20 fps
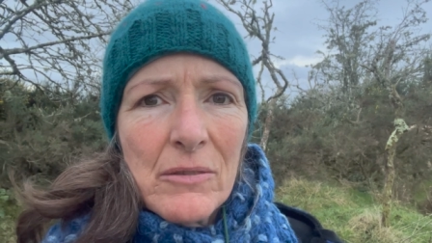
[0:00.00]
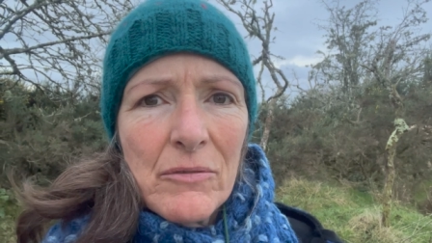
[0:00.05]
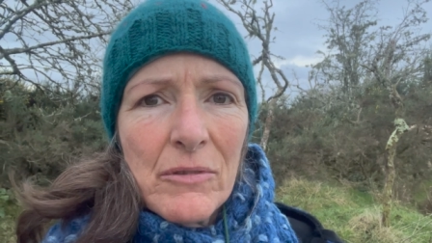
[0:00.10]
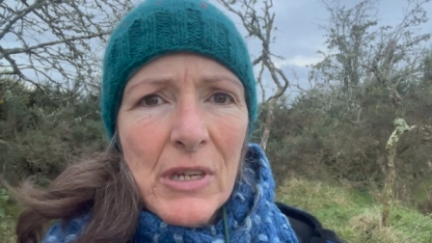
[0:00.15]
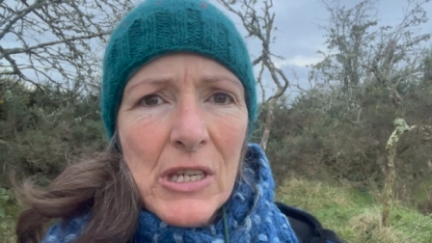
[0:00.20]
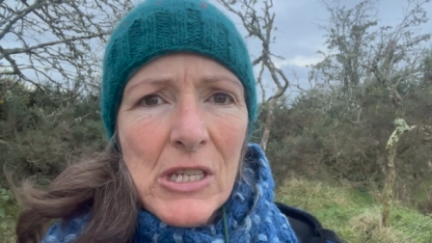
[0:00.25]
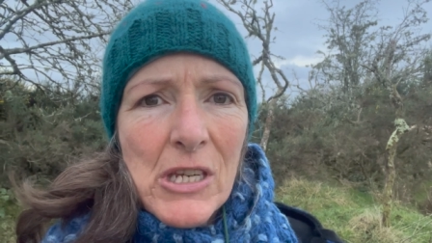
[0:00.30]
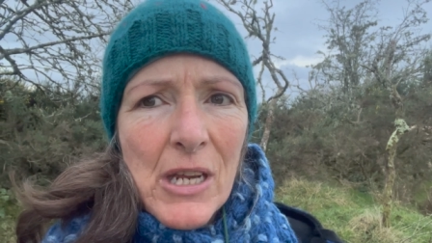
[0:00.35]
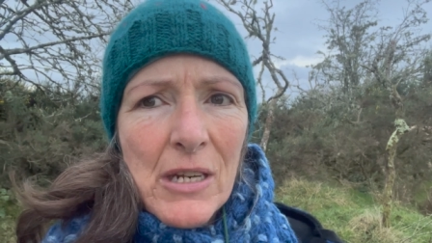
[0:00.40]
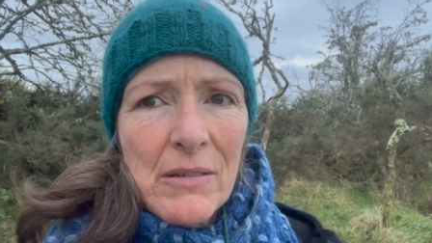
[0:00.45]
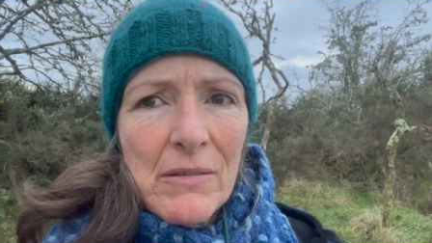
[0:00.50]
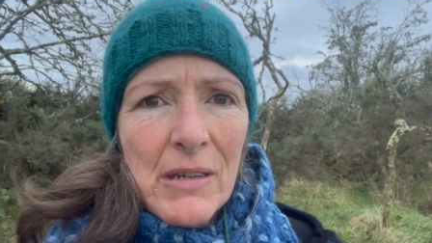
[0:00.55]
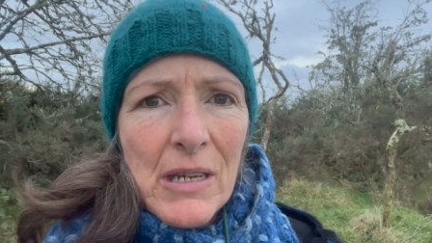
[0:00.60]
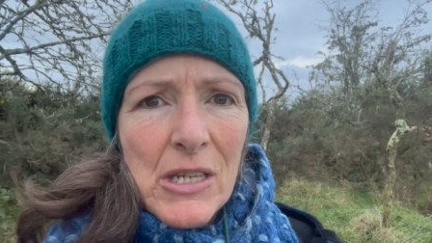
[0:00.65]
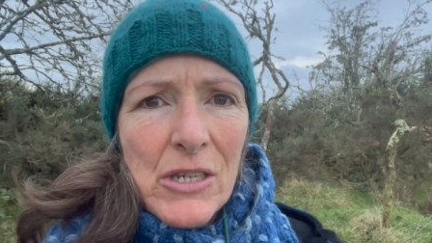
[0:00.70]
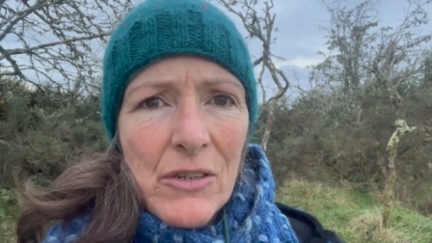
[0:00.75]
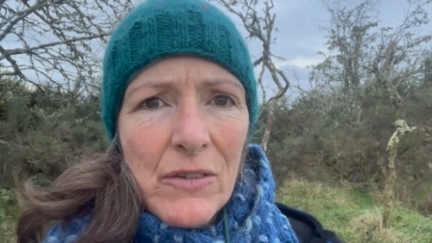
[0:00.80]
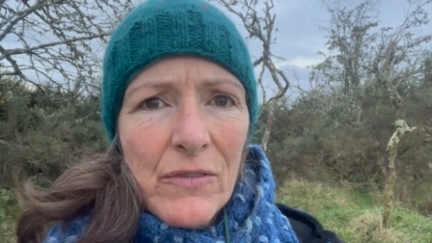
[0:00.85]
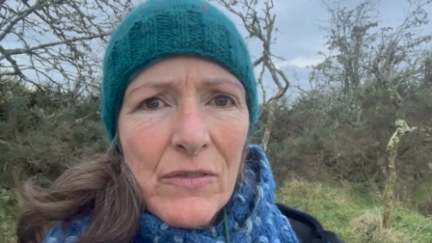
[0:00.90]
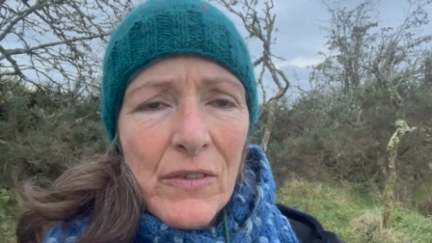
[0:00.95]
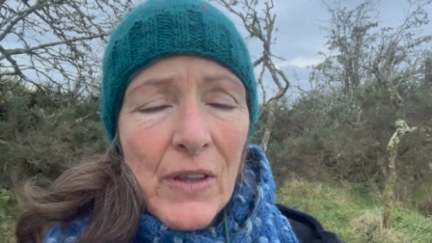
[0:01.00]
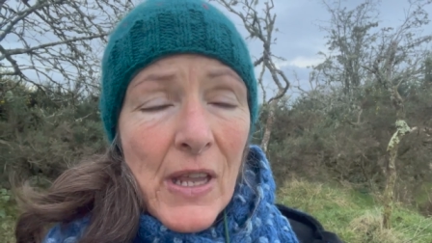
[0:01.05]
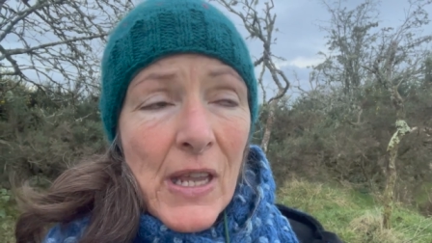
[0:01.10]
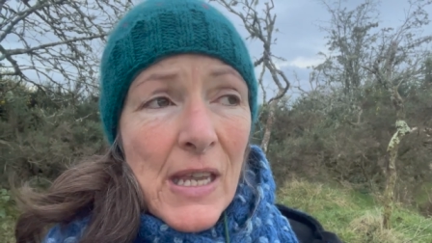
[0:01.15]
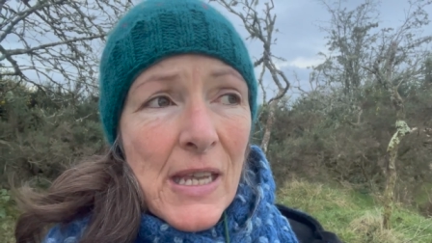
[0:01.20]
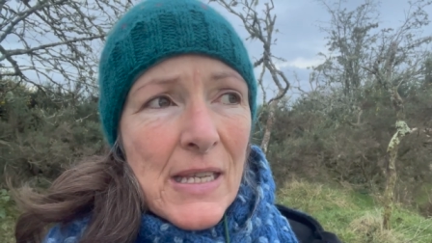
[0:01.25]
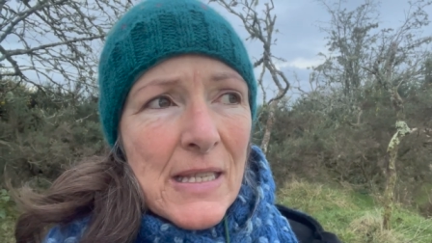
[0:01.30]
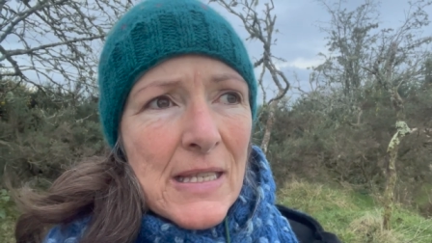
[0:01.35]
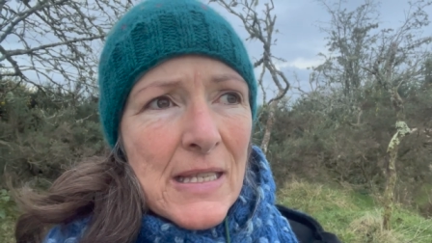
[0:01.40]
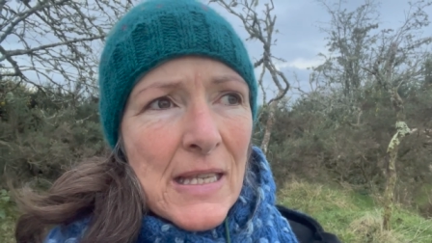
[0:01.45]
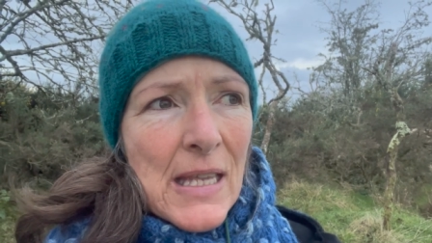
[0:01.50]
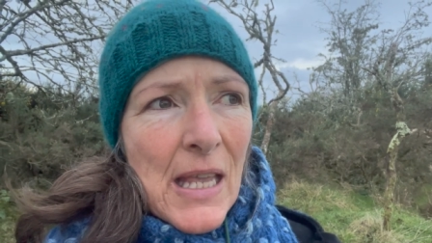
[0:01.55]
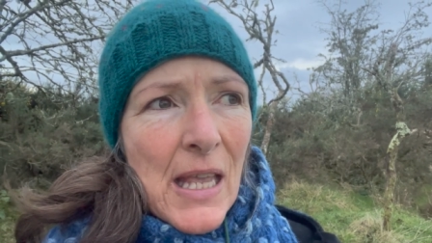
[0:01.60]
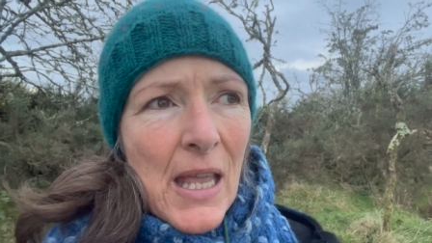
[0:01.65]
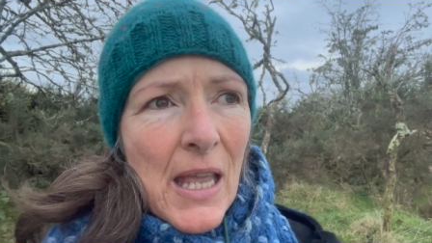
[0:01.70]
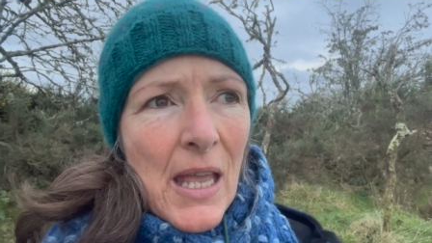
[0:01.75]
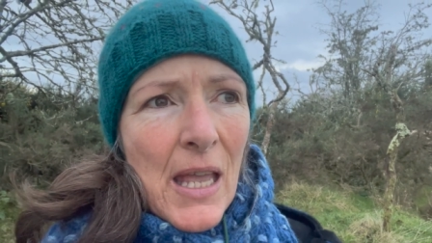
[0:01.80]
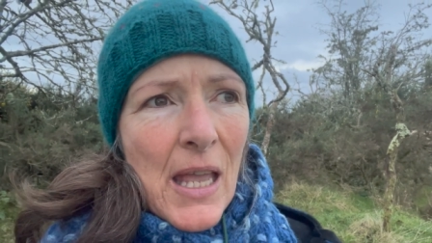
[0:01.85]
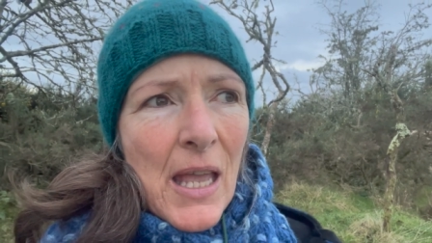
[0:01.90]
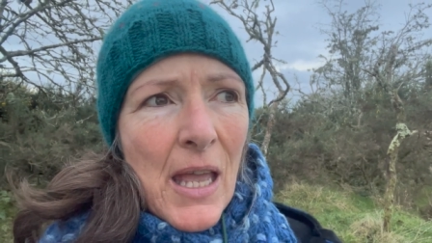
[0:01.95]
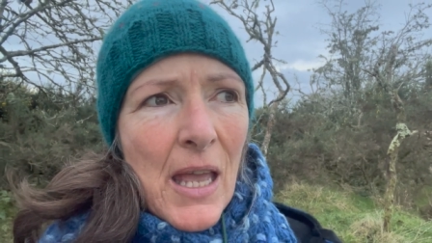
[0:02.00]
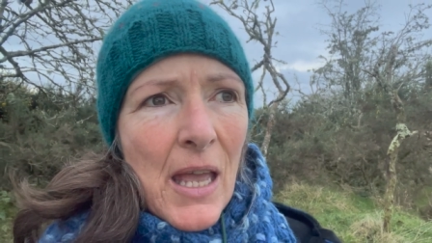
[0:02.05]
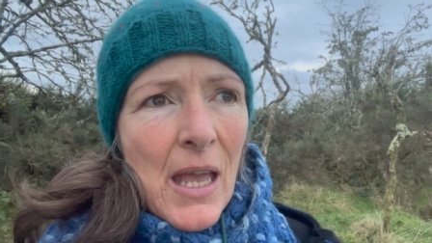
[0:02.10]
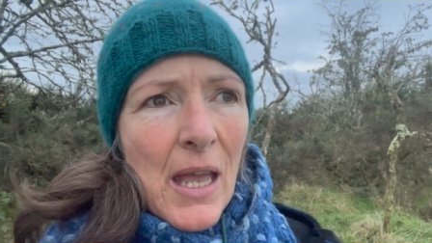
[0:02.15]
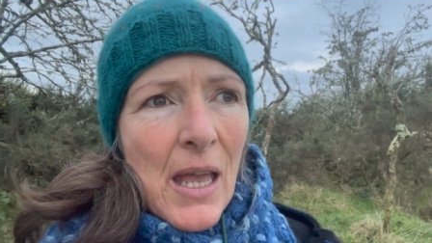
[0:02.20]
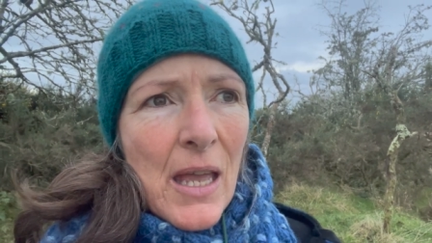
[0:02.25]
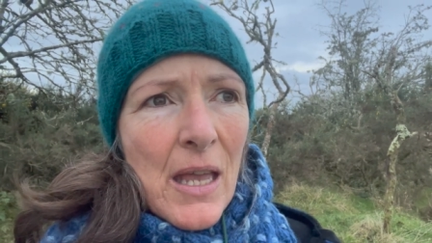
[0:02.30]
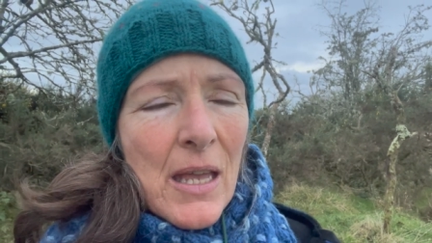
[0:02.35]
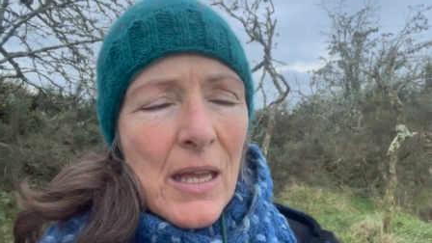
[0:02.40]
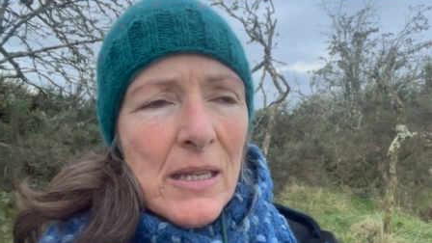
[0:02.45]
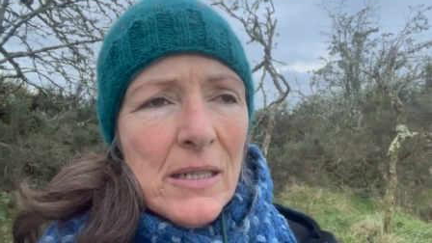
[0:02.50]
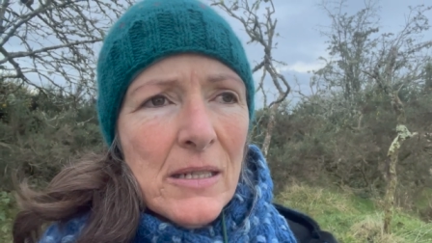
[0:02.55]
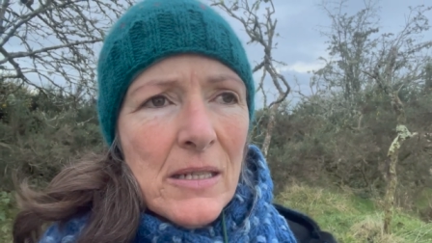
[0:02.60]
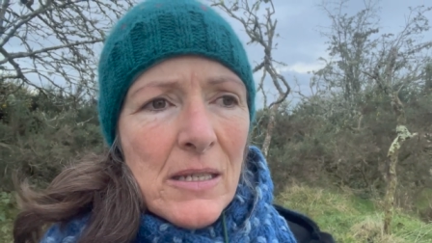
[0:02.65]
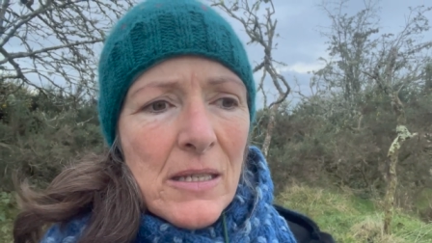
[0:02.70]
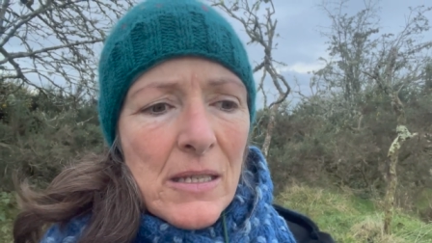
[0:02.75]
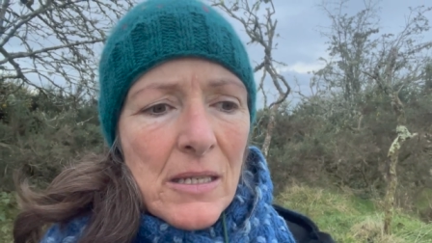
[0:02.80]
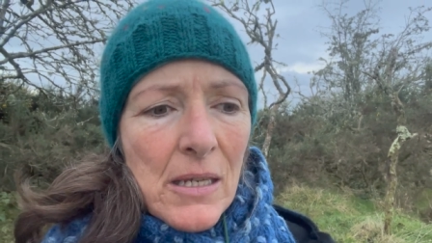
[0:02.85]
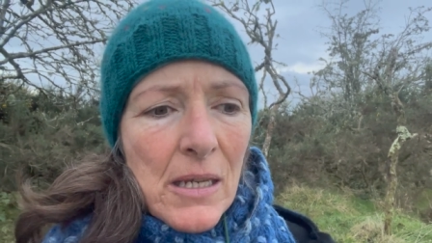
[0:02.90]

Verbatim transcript: regeneration phase and